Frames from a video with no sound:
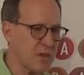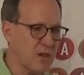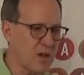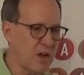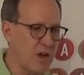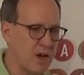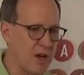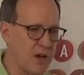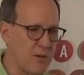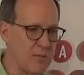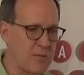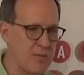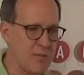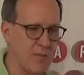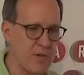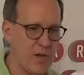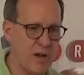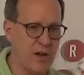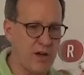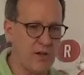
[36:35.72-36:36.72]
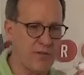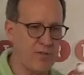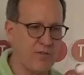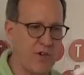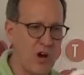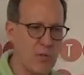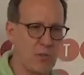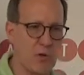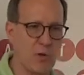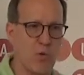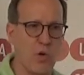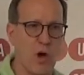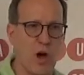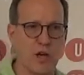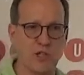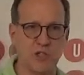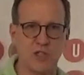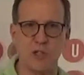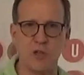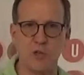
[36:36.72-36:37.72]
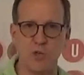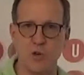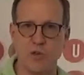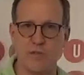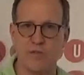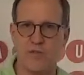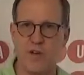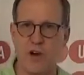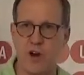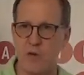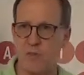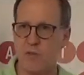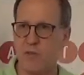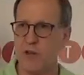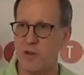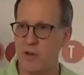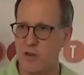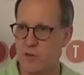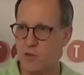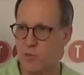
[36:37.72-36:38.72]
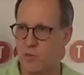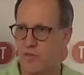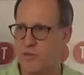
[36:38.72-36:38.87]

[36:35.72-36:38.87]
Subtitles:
A farmer walks into a